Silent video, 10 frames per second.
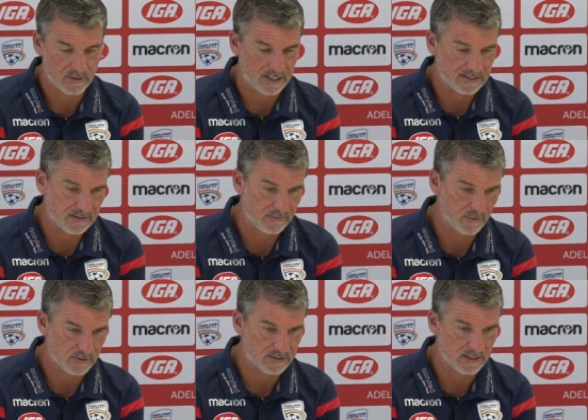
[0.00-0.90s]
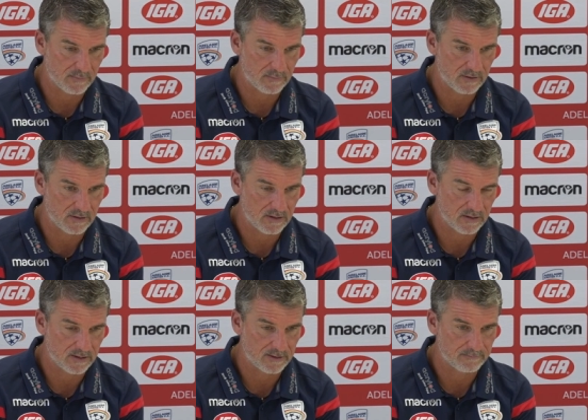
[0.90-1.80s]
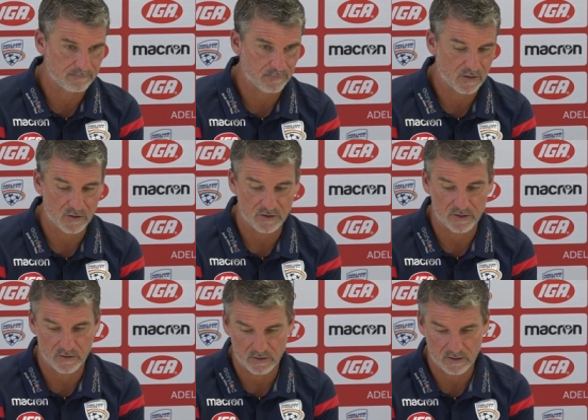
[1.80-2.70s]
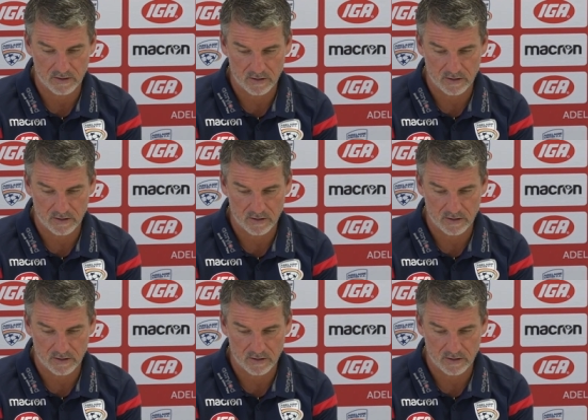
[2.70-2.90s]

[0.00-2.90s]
Etsy, for example, got a knock.